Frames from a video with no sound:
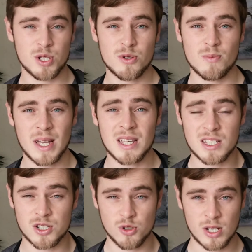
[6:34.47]
which will
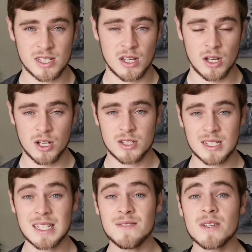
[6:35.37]
make his joints
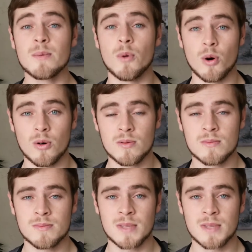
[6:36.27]
hurt even more.